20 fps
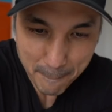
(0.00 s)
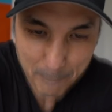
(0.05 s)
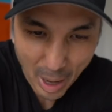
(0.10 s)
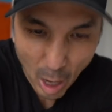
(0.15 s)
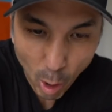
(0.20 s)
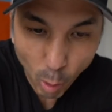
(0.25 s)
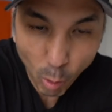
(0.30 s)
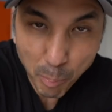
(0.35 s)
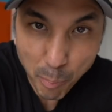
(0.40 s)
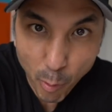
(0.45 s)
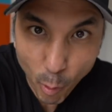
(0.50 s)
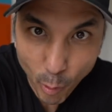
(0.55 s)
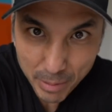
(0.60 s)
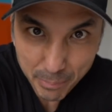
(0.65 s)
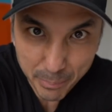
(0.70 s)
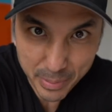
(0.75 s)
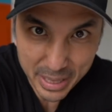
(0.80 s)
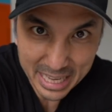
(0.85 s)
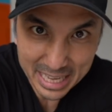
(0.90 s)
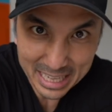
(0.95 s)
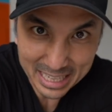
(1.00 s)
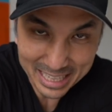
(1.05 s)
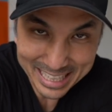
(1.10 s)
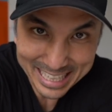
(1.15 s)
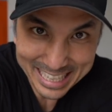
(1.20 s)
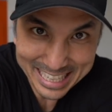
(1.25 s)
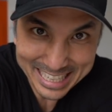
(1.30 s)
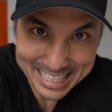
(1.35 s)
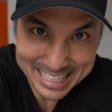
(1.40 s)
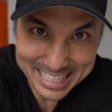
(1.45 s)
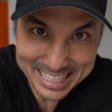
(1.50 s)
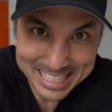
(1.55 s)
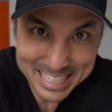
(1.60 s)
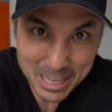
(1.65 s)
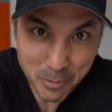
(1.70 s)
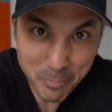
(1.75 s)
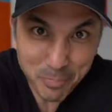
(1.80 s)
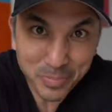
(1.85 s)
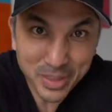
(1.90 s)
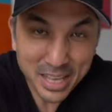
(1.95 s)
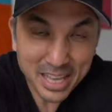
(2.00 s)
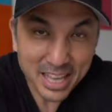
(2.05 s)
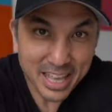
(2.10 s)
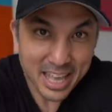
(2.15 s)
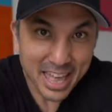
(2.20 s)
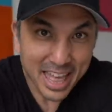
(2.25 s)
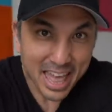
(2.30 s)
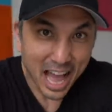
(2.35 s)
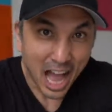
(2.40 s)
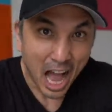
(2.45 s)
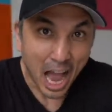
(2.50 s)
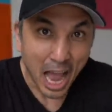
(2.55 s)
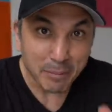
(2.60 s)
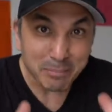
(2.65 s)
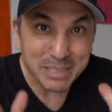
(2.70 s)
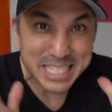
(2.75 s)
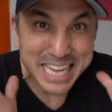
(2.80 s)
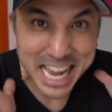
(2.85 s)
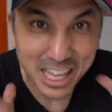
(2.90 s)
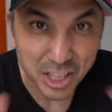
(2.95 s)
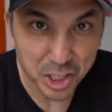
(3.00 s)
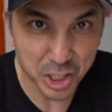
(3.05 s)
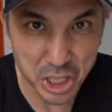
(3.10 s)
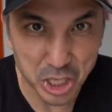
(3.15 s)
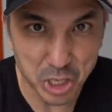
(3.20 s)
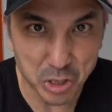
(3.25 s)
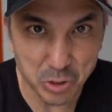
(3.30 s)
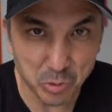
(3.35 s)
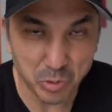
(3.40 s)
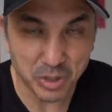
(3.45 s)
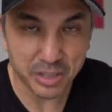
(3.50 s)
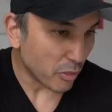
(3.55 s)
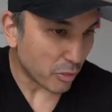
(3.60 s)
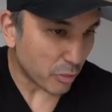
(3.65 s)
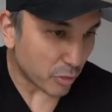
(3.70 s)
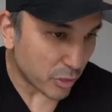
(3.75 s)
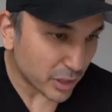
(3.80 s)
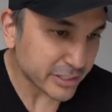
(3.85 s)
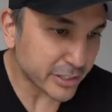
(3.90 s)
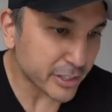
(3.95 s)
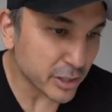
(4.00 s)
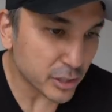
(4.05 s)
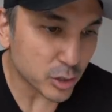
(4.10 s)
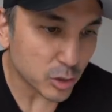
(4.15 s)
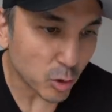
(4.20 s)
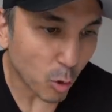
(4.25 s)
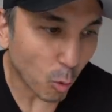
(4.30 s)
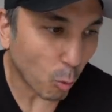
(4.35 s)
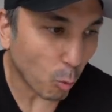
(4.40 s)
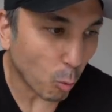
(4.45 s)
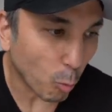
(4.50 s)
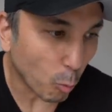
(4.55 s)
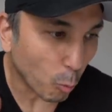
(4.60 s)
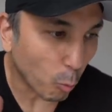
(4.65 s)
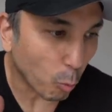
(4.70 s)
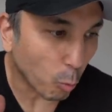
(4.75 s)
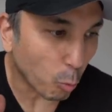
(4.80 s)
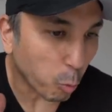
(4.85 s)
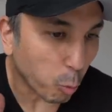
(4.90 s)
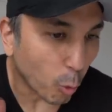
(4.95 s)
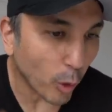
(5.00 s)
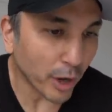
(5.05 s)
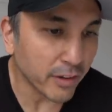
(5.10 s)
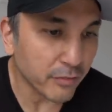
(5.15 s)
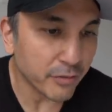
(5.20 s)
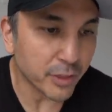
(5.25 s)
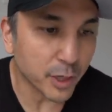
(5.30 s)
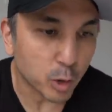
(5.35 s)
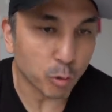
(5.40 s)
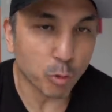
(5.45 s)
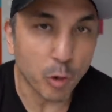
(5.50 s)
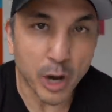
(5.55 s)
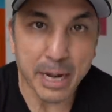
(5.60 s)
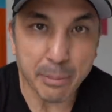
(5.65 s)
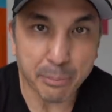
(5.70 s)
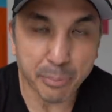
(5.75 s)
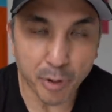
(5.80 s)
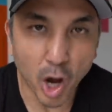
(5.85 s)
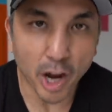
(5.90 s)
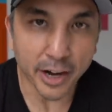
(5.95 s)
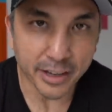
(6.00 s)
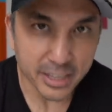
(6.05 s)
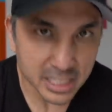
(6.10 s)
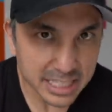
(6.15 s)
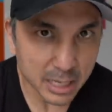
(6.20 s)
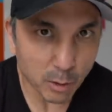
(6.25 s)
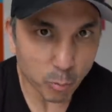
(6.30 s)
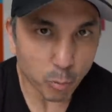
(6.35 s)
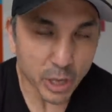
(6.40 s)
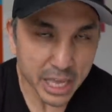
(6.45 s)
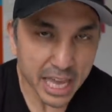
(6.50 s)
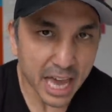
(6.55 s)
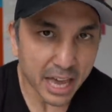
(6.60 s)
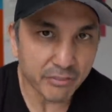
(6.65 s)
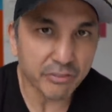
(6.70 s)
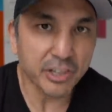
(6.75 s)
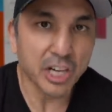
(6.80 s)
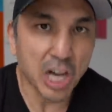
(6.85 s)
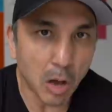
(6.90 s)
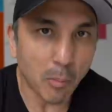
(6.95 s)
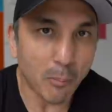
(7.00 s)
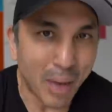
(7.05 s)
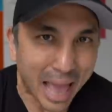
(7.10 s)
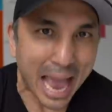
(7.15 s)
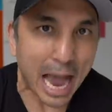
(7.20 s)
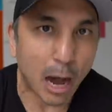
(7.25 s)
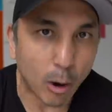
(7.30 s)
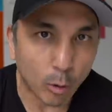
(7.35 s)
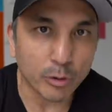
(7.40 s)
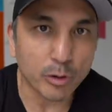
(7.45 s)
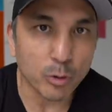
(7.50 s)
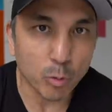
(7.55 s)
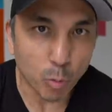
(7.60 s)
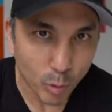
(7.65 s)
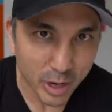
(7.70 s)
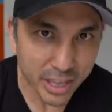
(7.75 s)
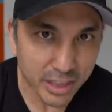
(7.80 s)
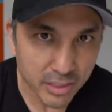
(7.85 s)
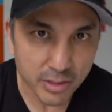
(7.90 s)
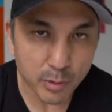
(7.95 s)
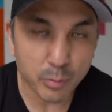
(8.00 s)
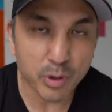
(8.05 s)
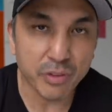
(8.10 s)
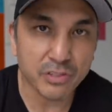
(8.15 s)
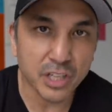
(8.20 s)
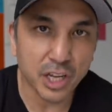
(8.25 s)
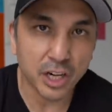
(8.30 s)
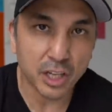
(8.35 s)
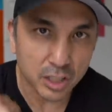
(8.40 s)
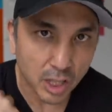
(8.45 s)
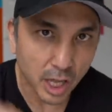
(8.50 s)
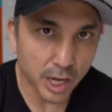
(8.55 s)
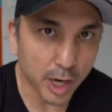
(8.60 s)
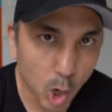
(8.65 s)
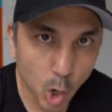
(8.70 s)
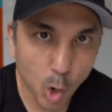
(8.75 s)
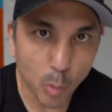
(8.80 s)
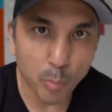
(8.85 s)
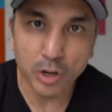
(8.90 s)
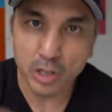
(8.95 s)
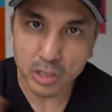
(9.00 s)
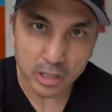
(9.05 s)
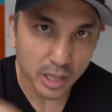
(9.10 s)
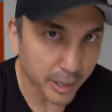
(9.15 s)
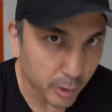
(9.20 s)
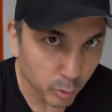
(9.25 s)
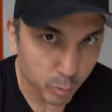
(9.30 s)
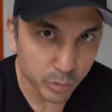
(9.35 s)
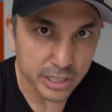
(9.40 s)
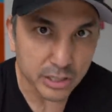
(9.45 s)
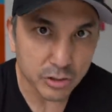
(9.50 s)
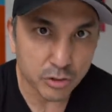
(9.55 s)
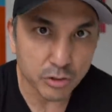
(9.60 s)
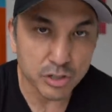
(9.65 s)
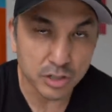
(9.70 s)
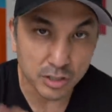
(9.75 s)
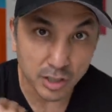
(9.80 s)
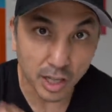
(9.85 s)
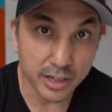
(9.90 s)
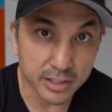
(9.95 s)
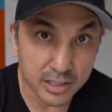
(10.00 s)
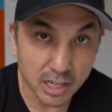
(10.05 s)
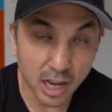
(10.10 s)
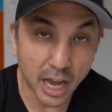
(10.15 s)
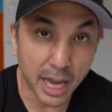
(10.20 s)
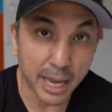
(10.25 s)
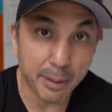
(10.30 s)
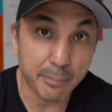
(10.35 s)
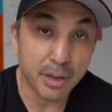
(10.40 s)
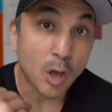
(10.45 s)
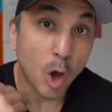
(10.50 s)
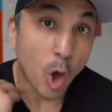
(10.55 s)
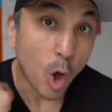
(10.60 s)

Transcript: My whole point being is, I'm telling you, this is one of the great products that we have come out with. We've done a lot of homework, a lot of research, a lot of time.